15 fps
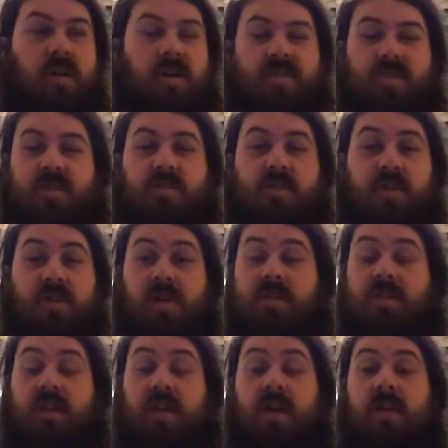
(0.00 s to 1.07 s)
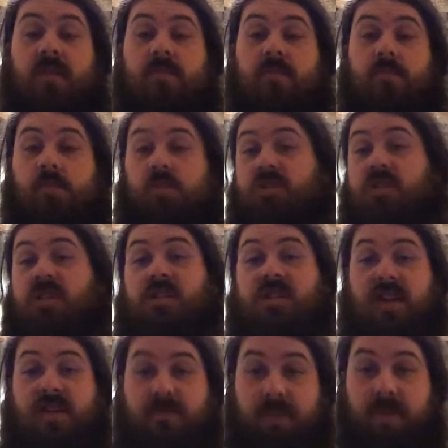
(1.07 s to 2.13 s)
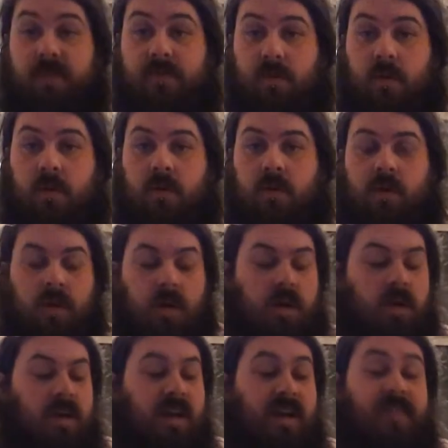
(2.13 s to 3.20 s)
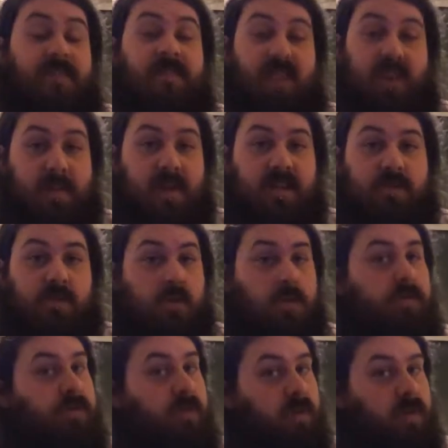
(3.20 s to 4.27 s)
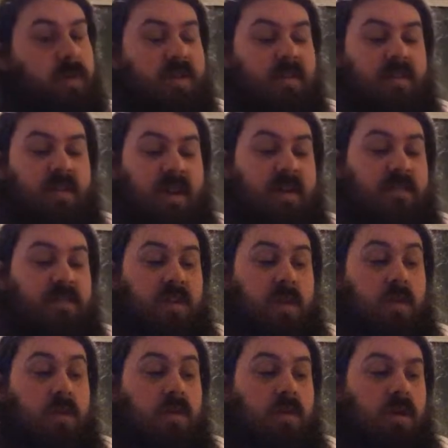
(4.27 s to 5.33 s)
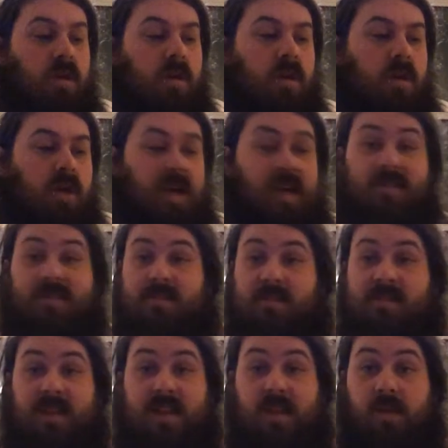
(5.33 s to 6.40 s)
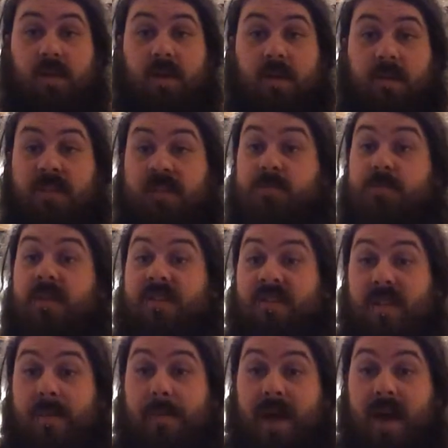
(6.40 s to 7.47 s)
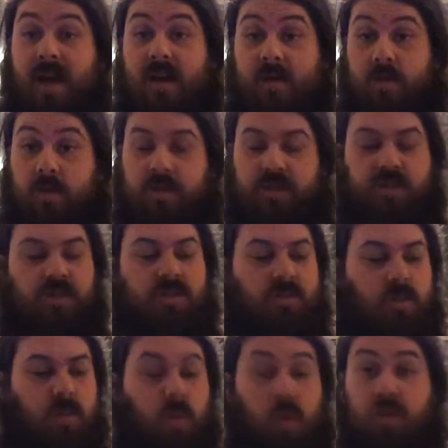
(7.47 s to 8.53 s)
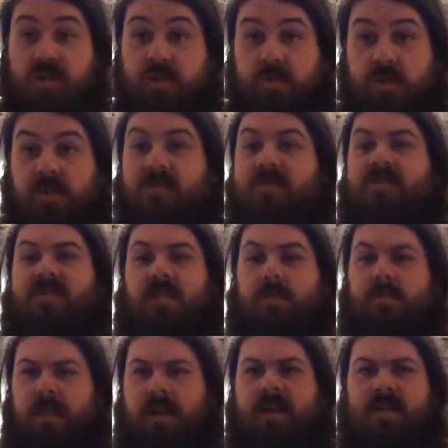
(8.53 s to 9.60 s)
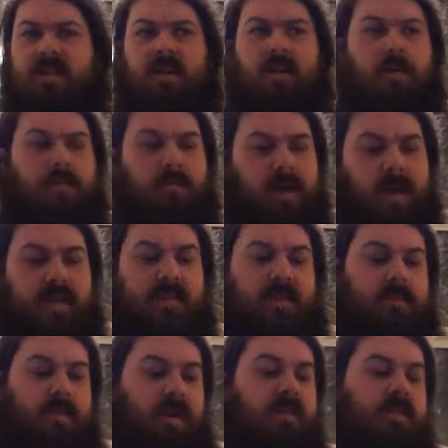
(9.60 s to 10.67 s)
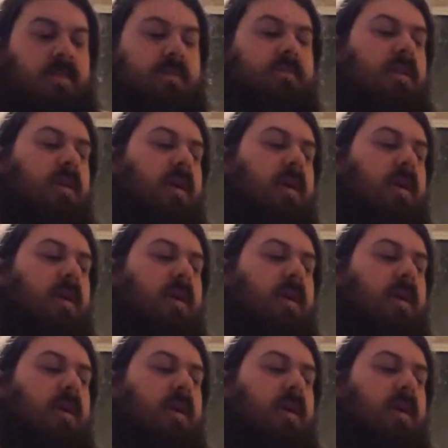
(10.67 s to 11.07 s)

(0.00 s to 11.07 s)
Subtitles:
It's a 2008 Modulus FB4, a Fleabase 4 before they went to the FU, and sadly went out of business. But I think they're back, which is awesome news because they're amazing, amazing basses.